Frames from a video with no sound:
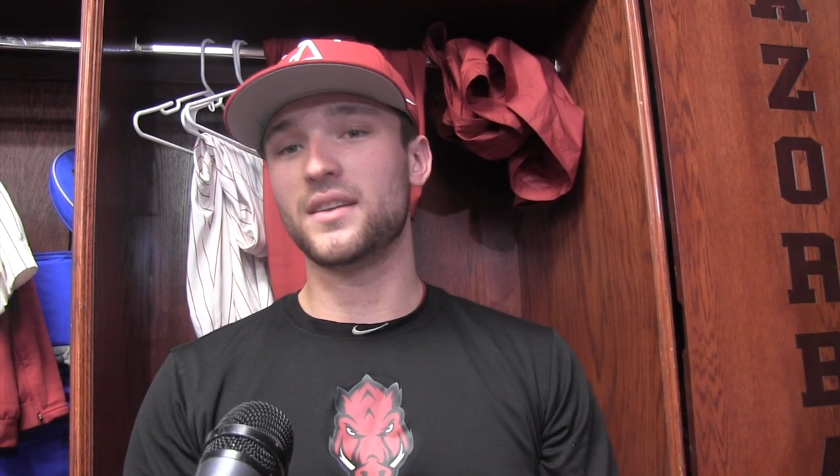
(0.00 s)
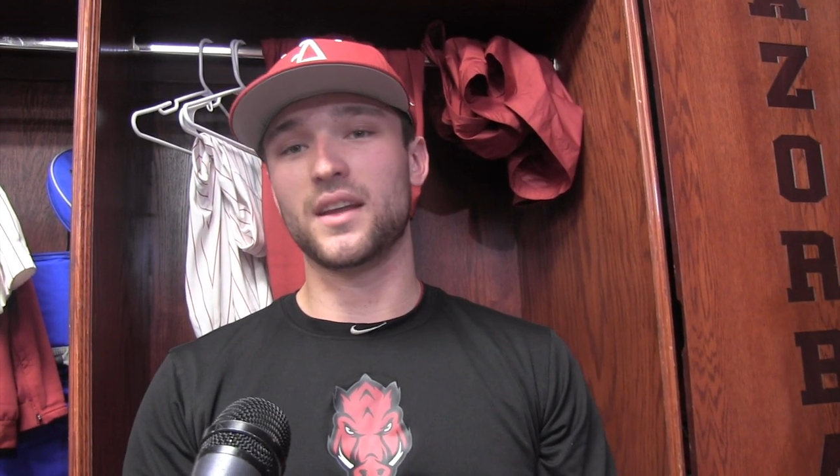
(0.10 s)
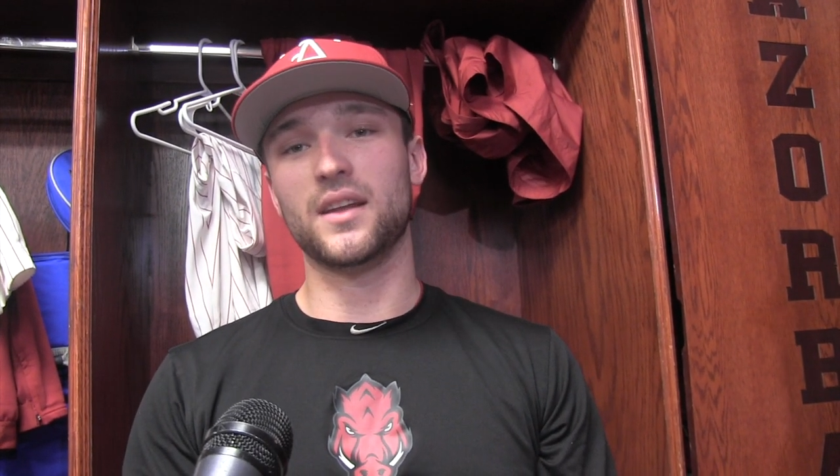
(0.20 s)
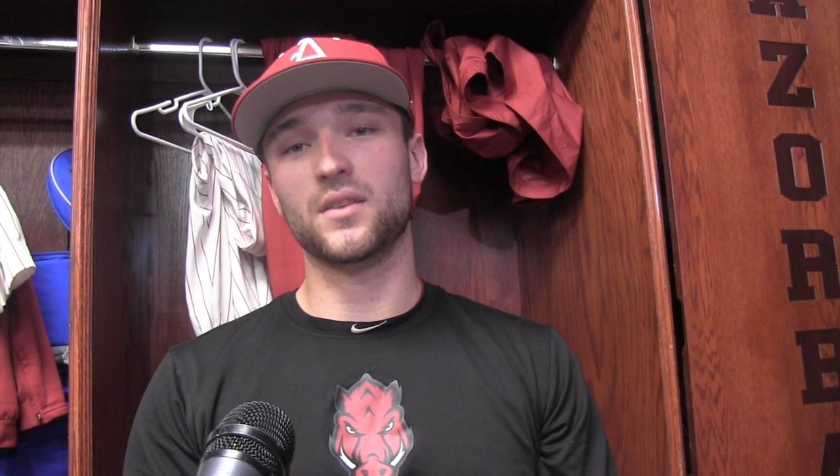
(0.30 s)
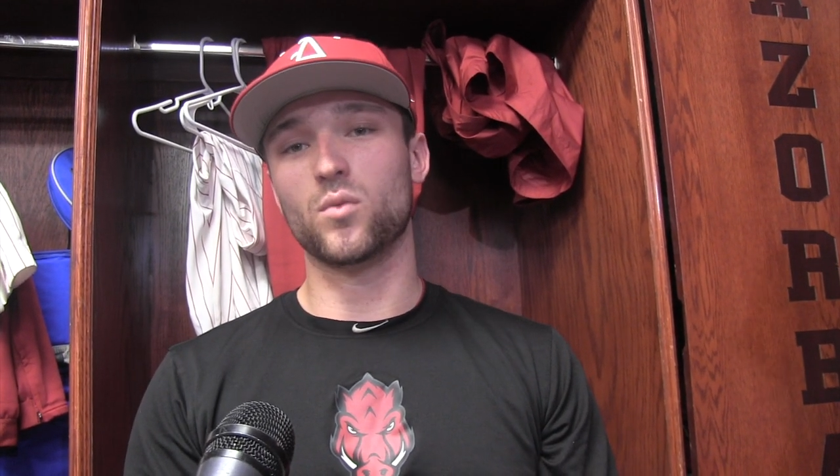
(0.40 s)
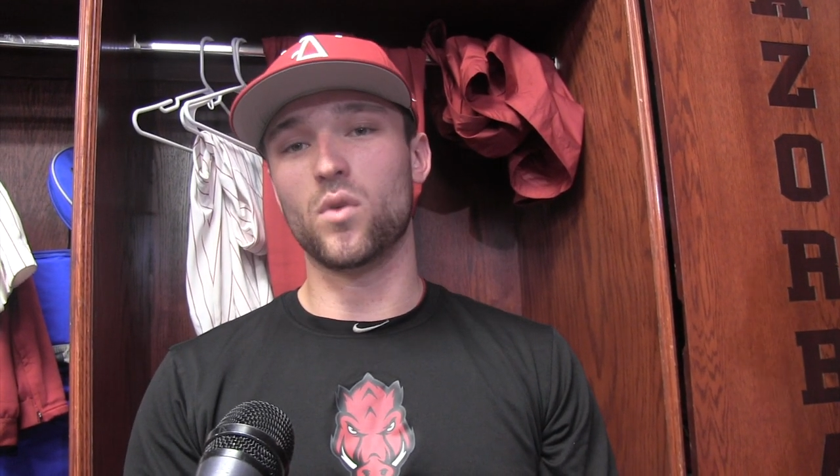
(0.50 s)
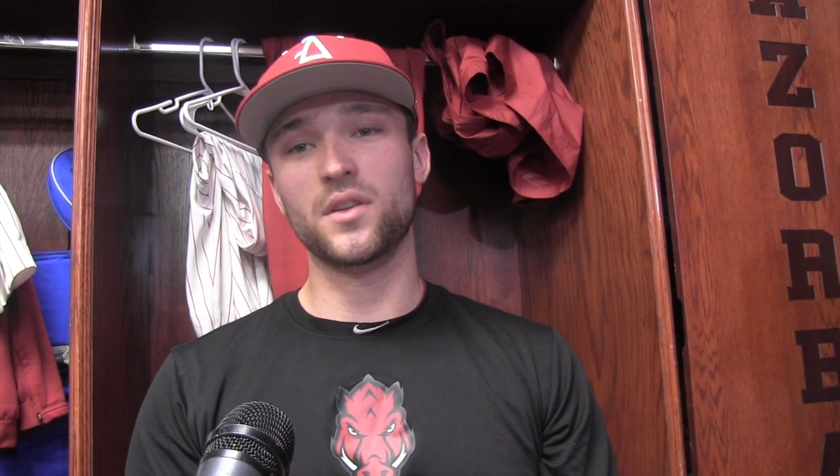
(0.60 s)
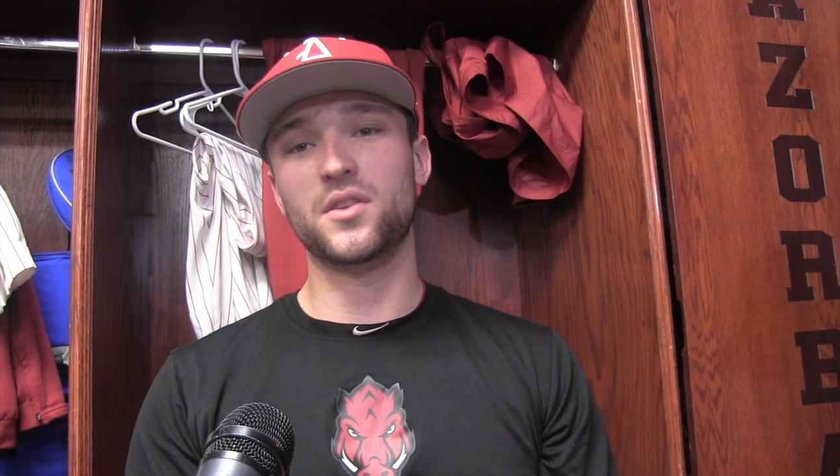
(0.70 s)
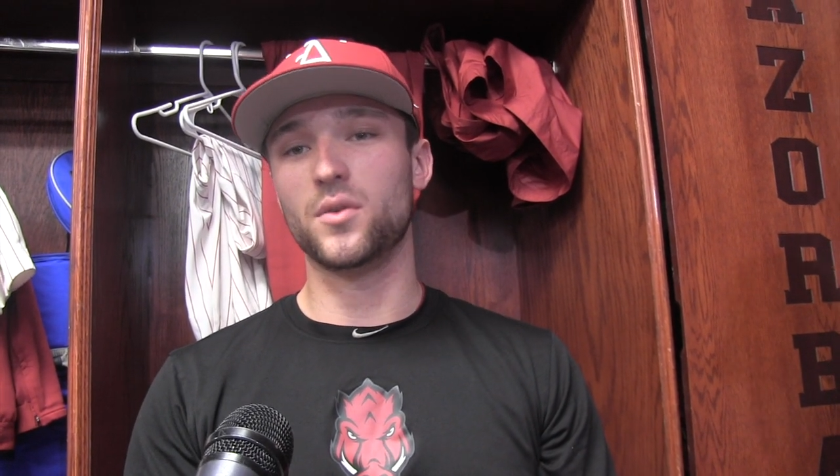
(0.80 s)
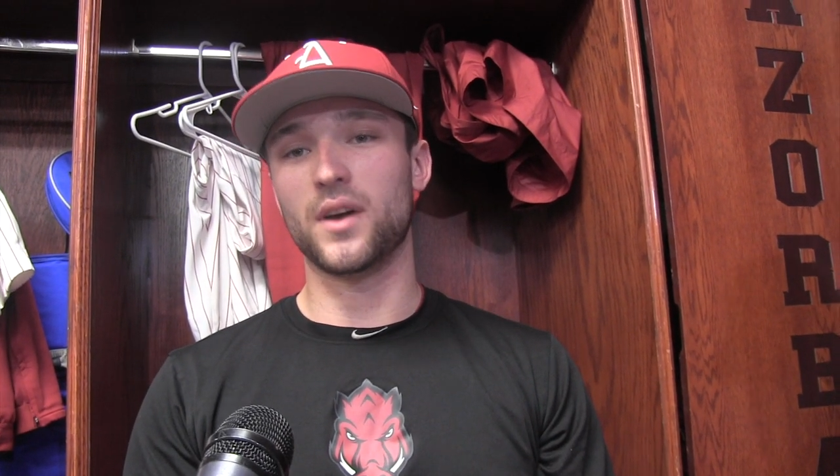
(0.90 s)
getting
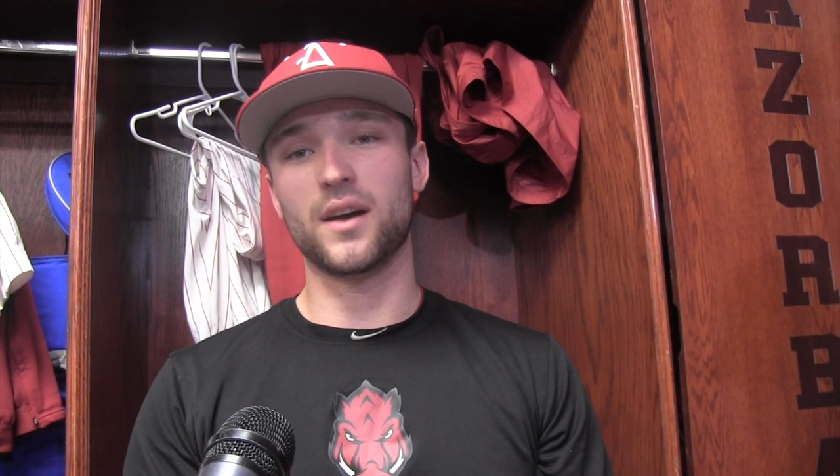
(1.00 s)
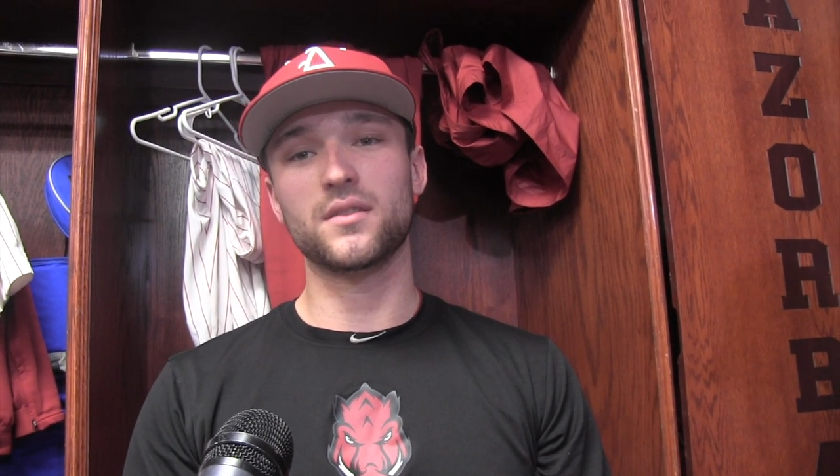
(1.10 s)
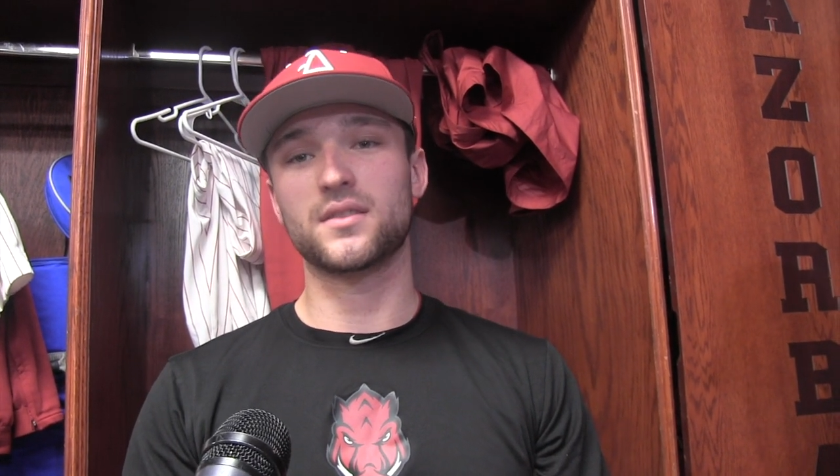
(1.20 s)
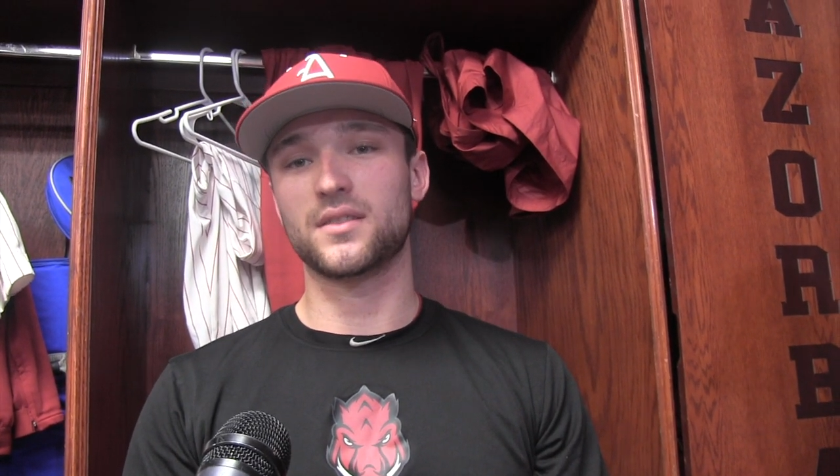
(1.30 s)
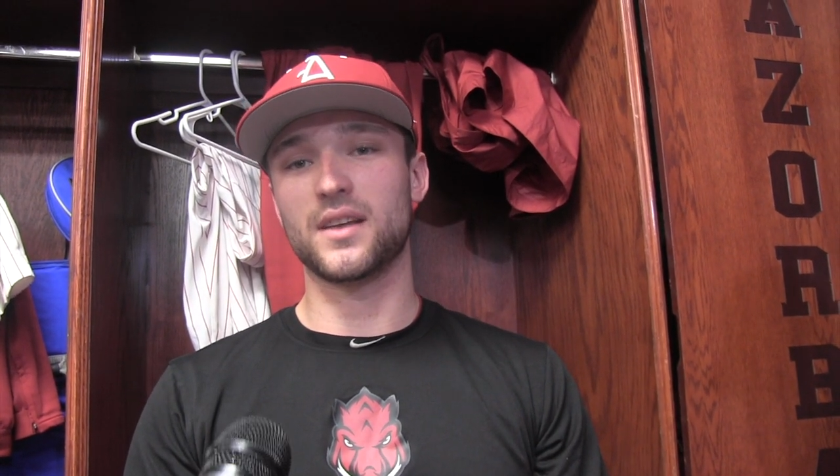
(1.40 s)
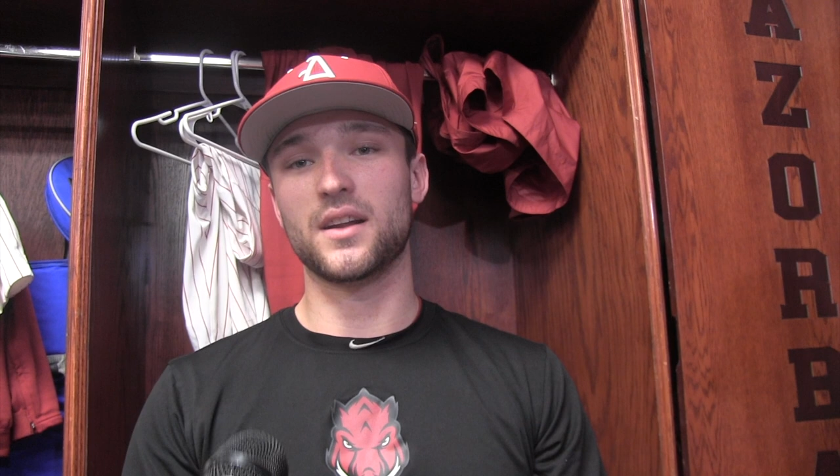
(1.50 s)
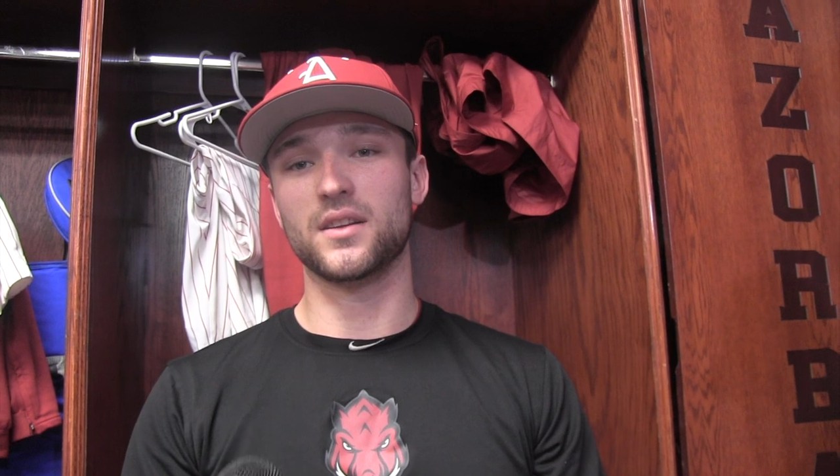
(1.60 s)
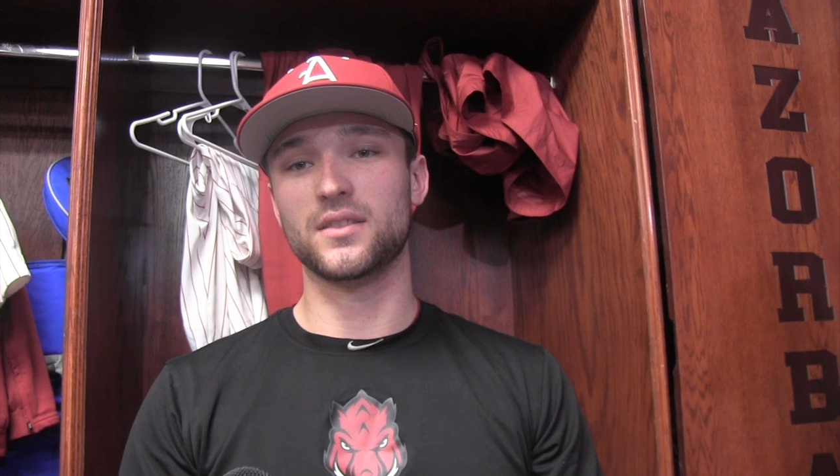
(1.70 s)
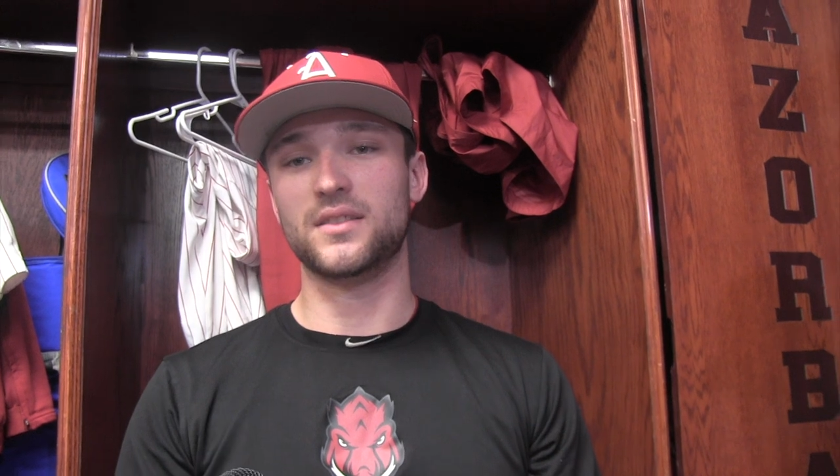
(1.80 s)
1-2 outs that are